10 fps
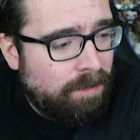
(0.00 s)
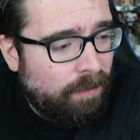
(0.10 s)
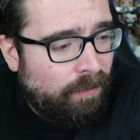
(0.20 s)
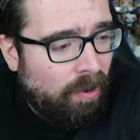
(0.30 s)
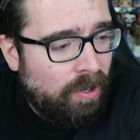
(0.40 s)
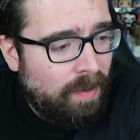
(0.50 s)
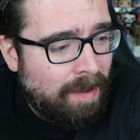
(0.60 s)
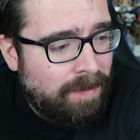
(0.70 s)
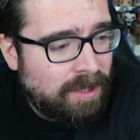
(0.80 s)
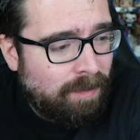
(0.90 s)
did before and who
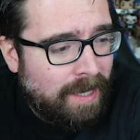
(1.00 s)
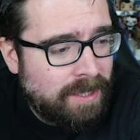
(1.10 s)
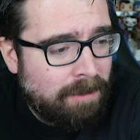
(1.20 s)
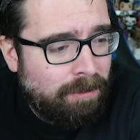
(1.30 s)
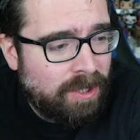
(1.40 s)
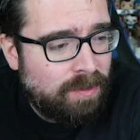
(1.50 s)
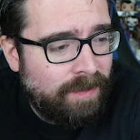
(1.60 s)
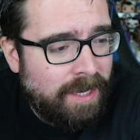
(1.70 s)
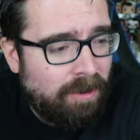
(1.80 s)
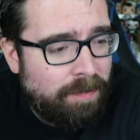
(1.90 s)
our best players are, plus with
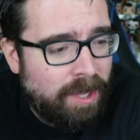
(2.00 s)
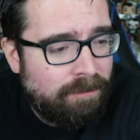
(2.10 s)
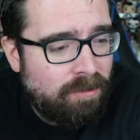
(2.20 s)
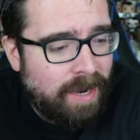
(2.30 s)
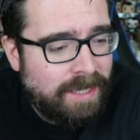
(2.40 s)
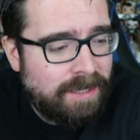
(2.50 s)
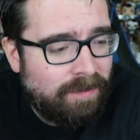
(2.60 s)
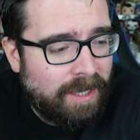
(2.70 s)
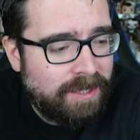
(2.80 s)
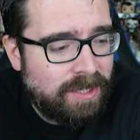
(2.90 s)
a little bit of
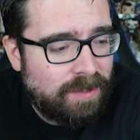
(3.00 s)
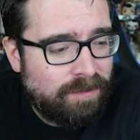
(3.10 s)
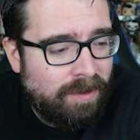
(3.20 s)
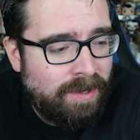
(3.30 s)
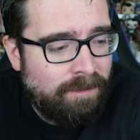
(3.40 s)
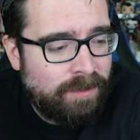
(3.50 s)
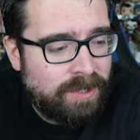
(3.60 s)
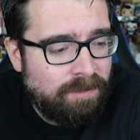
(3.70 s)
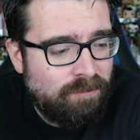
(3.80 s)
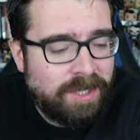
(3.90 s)
creative license thrown in for
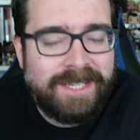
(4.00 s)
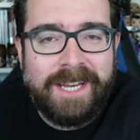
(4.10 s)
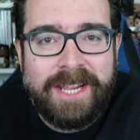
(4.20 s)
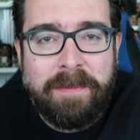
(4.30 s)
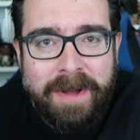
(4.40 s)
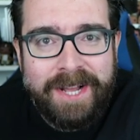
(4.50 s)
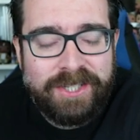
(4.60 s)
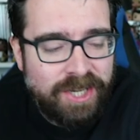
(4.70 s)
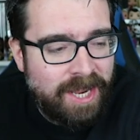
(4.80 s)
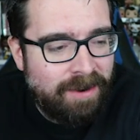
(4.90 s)
some recently
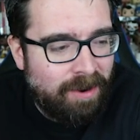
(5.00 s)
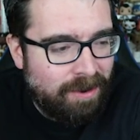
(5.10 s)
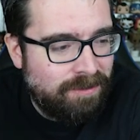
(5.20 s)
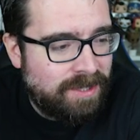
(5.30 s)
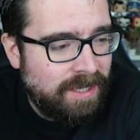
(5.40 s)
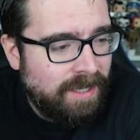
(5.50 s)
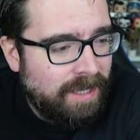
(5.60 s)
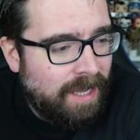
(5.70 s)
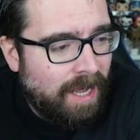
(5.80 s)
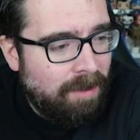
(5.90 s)
emerged heroes.
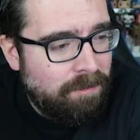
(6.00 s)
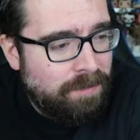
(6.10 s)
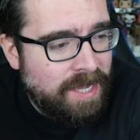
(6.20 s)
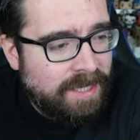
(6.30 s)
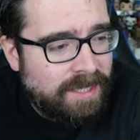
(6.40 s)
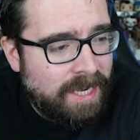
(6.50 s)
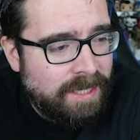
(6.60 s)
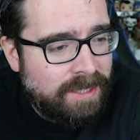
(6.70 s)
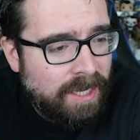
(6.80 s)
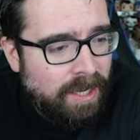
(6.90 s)
This
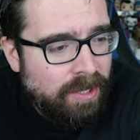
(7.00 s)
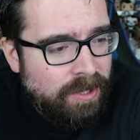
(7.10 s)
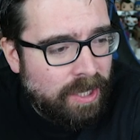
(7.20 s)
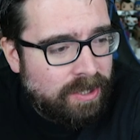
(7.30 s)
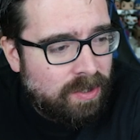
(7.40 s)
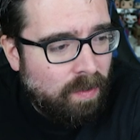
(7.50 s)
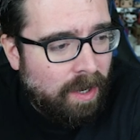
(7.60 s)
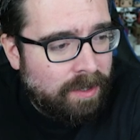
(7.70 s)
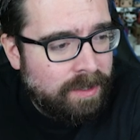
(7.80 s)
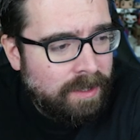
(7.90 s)
is the
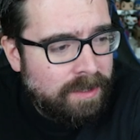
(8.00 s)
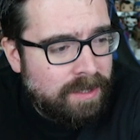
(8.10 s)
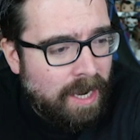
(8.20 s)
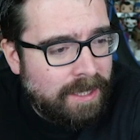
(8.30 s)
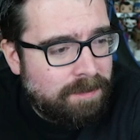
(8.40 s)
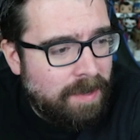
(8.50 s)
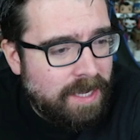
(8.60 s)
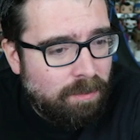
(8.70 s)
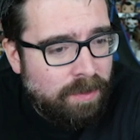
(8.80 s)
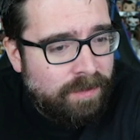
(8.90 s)
squad. So let's
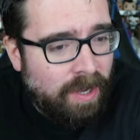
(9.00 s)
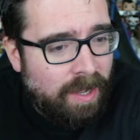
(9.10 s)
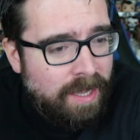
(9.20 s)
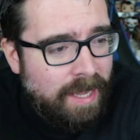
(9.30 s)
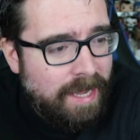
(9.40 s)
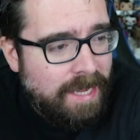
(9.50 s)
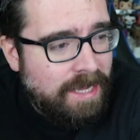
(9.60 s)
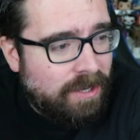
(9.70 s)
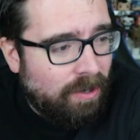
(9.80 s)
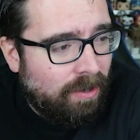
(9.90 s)
meet them. We've got
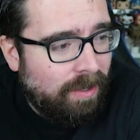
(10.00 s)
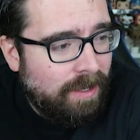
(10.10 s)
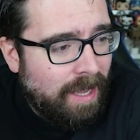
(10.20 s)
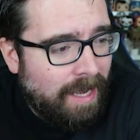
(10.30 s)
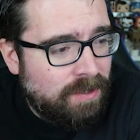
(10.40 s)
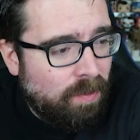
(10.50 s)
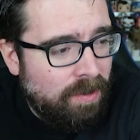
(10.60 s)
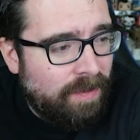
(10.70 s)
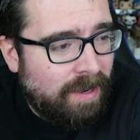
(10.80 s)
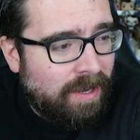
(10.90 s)
Igor as
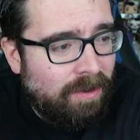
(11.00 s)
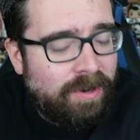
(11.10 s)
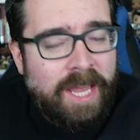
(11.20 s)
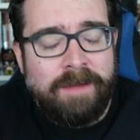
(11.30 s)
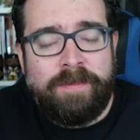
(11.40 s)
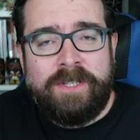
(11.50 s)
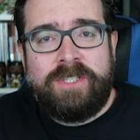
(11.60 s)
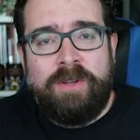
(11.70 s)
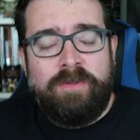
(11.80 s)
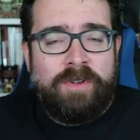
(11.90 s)
one of our
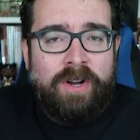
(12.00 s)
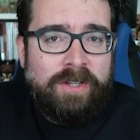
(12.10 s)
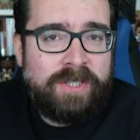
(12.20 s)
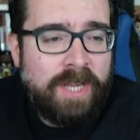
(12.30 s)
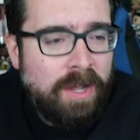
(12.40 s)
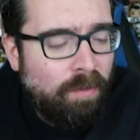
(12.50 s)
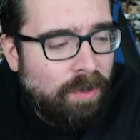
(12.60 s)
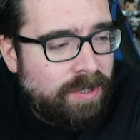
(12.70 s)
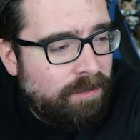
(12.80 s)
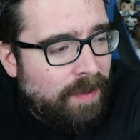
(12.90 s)
goalkeepers, who of course
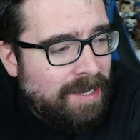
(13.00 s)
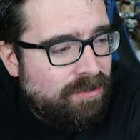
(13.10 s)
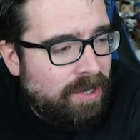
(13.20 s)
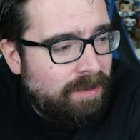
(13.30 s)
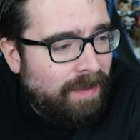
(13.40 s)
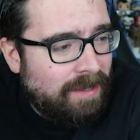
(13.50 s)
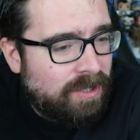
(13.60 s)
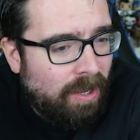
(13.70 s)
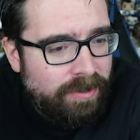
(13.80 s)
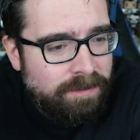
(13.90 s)
was a veteran of our
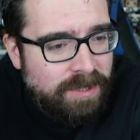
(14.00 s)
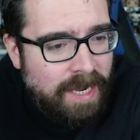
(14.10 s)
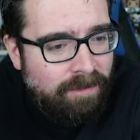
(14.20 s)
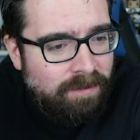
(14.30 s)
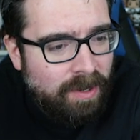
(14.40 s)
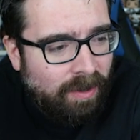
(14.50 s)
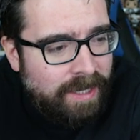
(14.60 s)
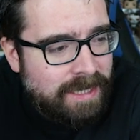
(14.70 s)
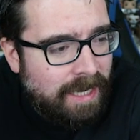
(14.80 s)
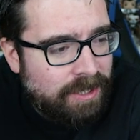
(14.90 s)
Tottenham team from
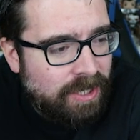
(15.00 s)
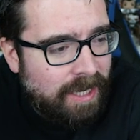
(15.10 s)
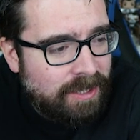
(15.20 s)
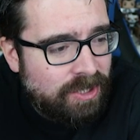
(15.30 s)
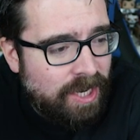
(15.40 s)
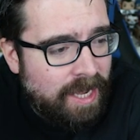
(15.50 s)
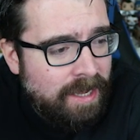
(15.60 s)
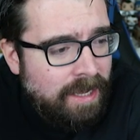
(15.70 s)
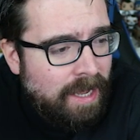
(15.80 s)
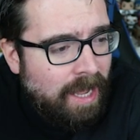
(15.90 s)
non-league to legend last year.
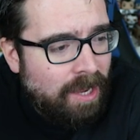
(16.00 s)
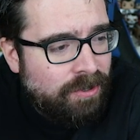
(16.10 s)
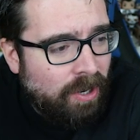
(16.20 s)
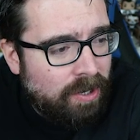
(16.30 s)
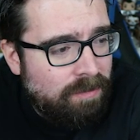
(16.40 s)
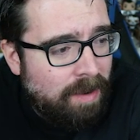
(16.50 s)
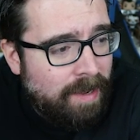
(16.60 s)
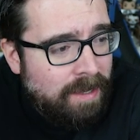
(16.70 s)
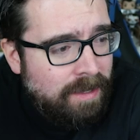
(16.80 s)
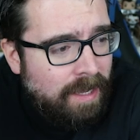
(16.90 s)

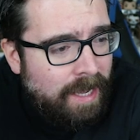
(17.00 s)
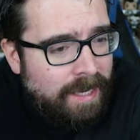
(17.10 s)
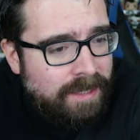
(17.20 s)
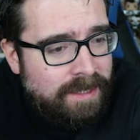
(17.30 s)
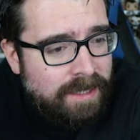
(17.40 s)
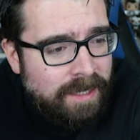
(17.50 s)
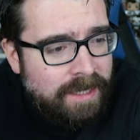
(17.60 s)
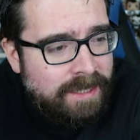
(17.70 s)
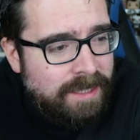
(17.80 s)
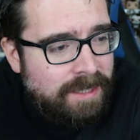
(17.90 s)
Donnarumma is
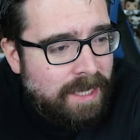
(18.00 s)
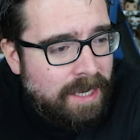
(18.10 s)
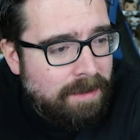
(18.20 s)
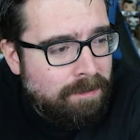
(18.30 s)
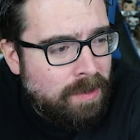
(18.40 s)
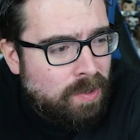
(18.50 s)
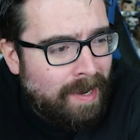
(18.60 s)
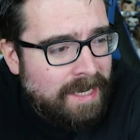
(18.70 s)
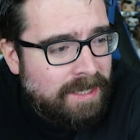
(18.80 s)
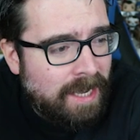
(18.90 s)
the
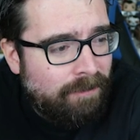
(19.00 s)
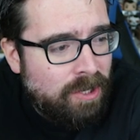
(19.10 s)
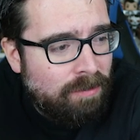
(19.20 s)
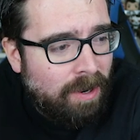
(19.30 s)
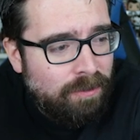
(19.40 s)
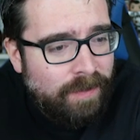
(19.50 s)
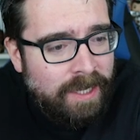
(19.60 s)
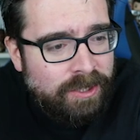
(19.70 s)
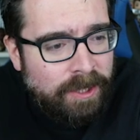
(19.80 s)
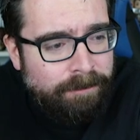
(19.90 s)
27-year-old
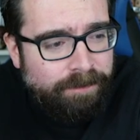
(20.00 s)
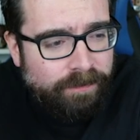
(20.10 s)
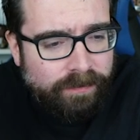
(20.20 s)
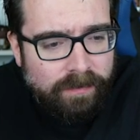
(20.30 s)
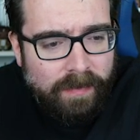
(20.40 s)
version